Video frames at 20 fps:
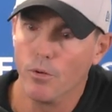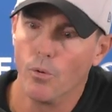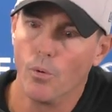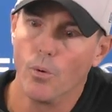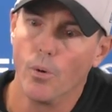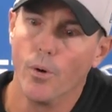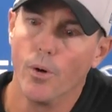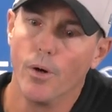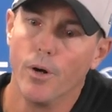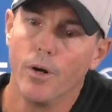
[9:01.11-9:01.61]

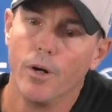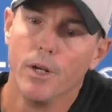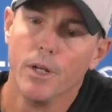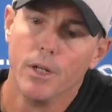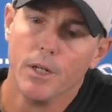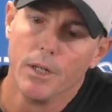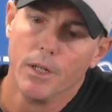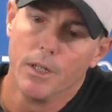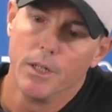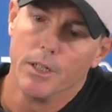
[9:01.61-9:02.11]
or
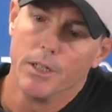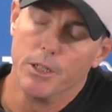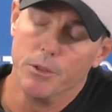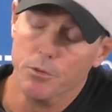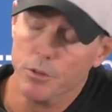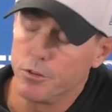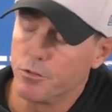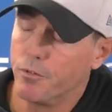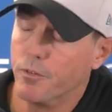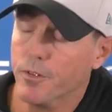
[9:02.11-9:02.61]
he
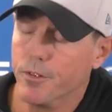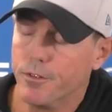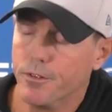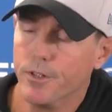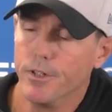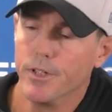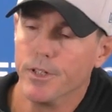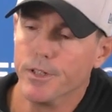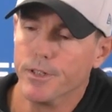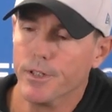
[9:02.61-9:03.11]
was
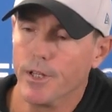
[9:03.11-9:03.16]
fatigued